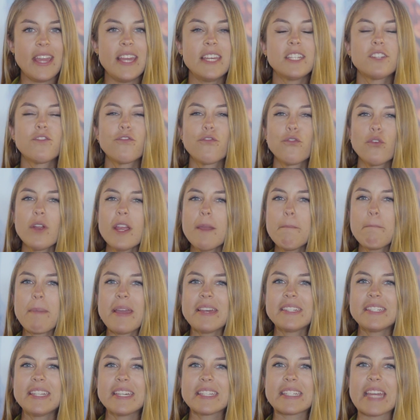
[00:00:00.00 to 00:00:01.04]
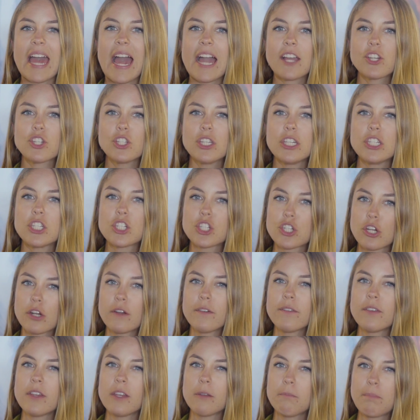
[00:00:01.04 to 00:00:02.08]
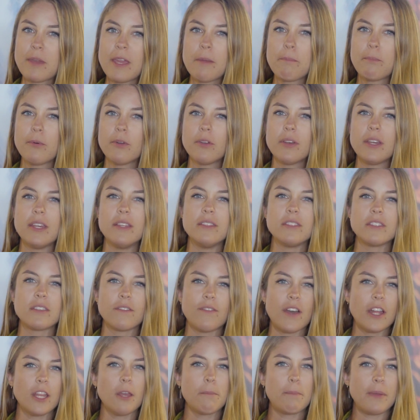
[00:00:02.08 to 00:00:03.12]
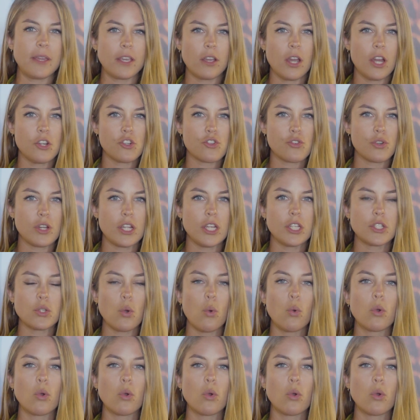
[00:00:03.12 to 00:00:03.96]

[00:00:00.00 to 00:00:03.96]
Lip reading: Is Free Basics actually serving people in developing countries,